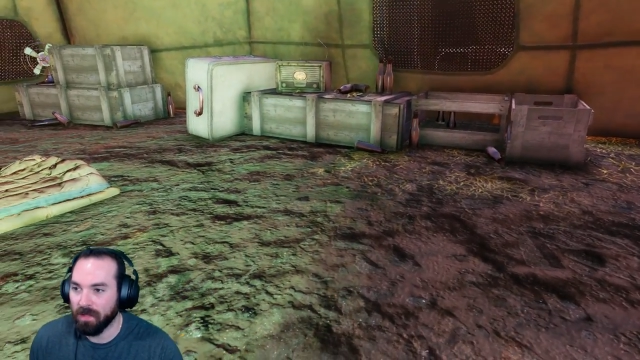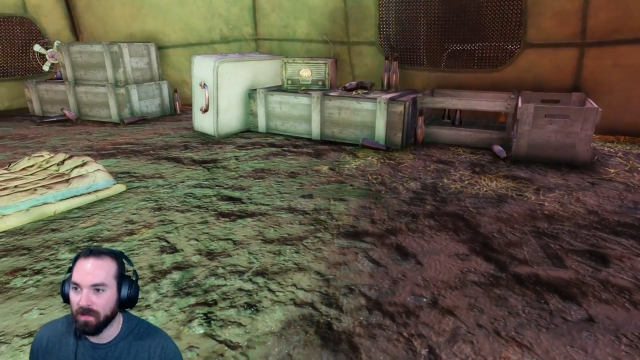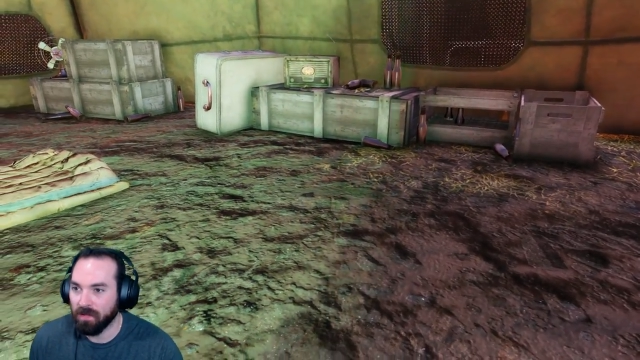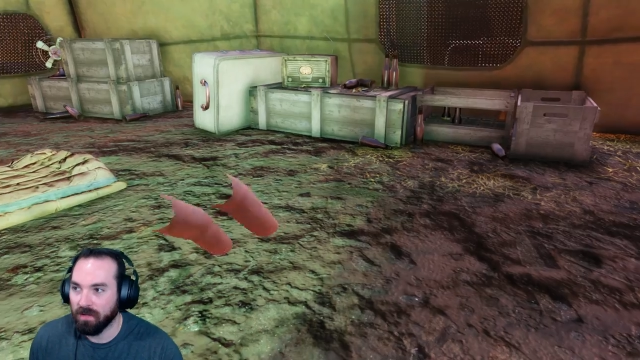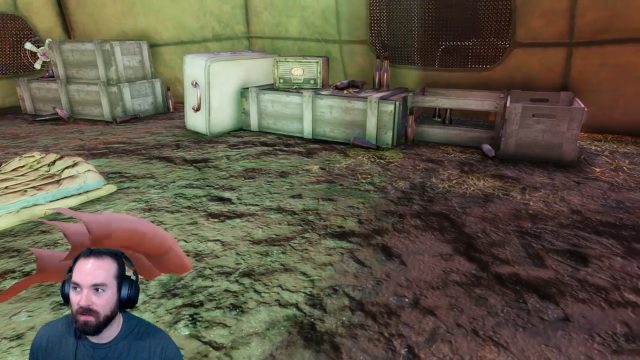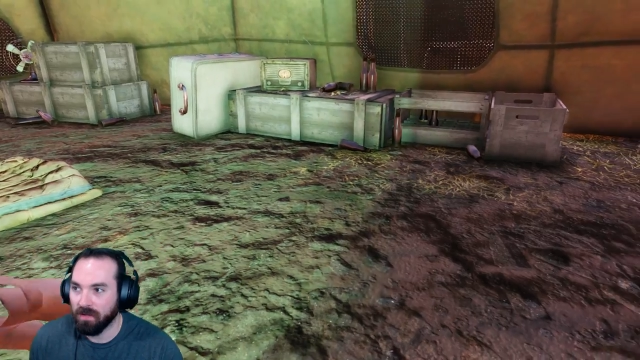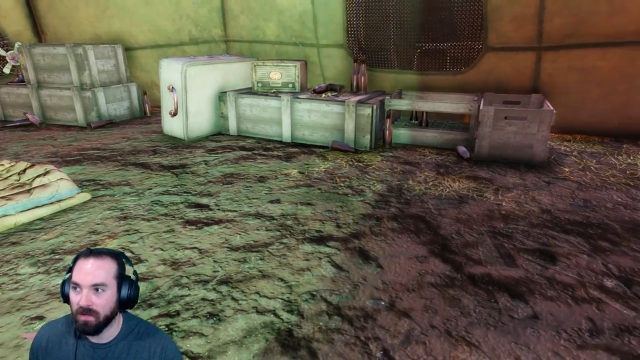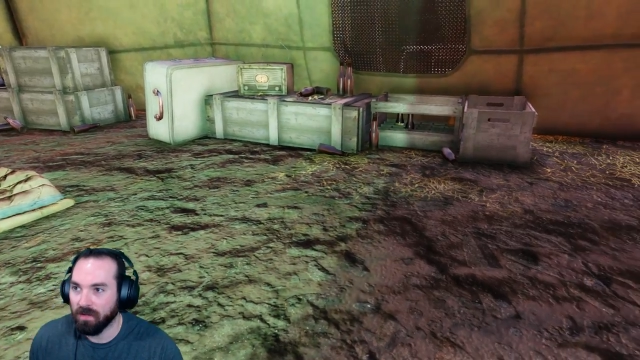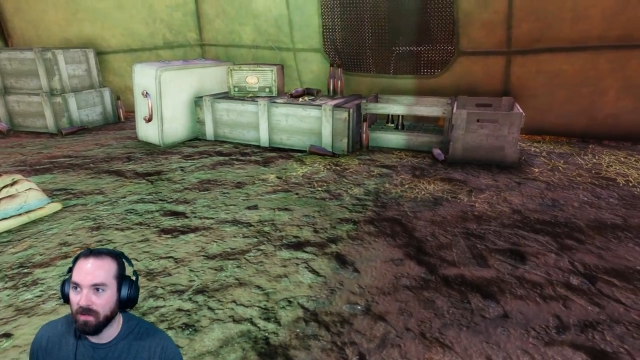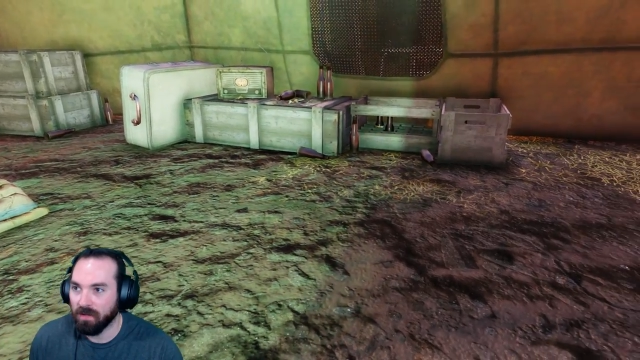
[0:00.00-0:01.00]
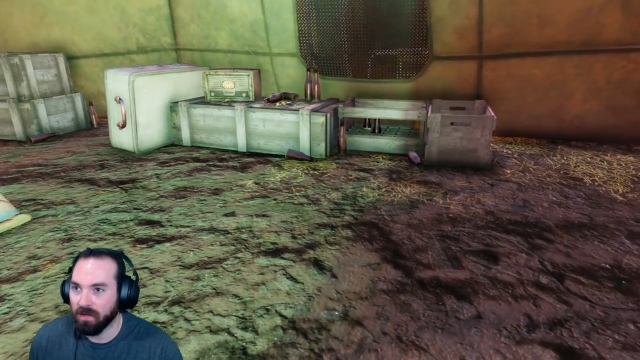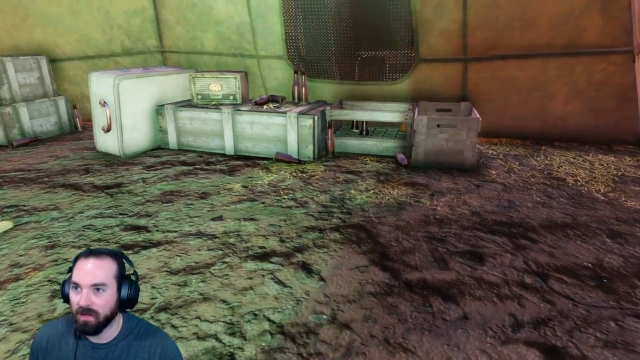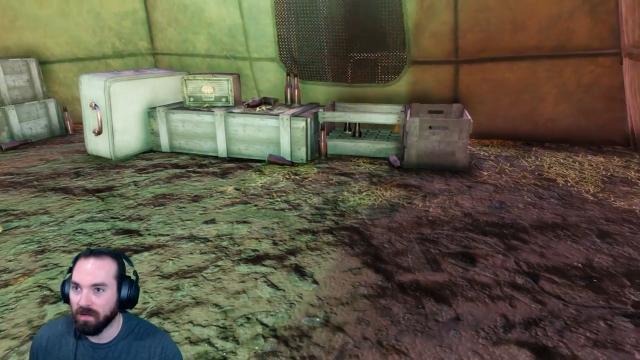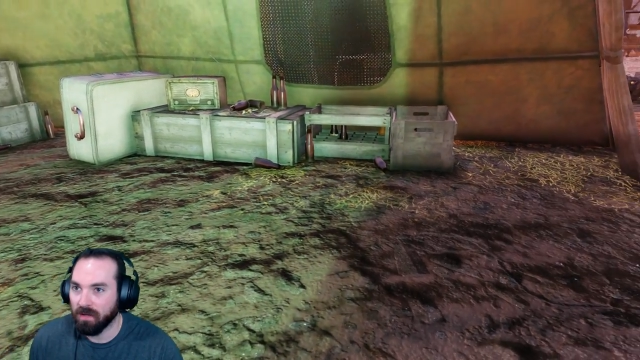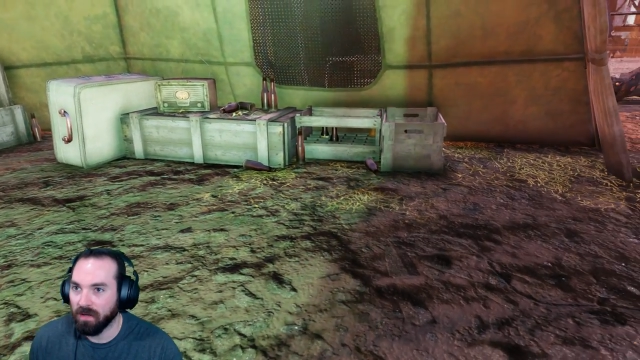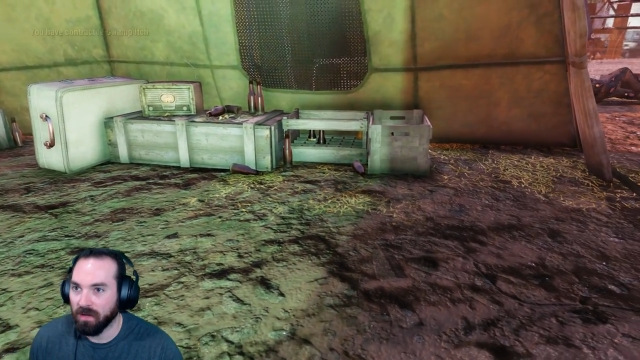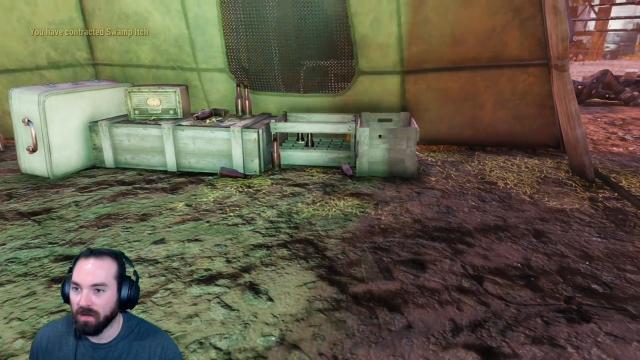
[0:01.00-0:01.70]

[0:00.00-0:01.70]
No one is speaking in this clip.